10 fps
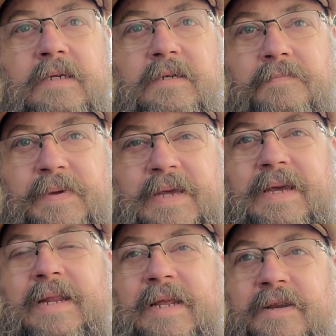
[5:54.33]
So
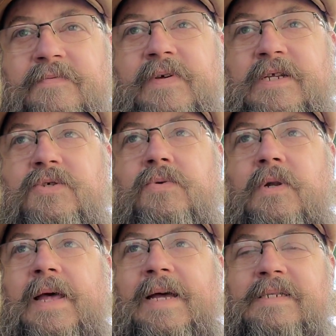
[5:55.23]
being an
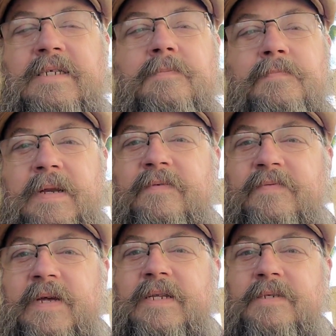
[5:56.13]
individual has its
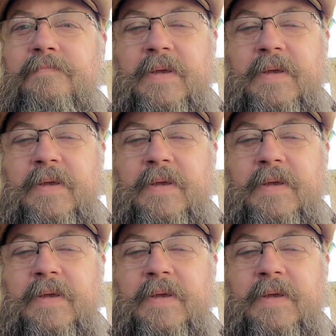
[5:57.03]
benefits.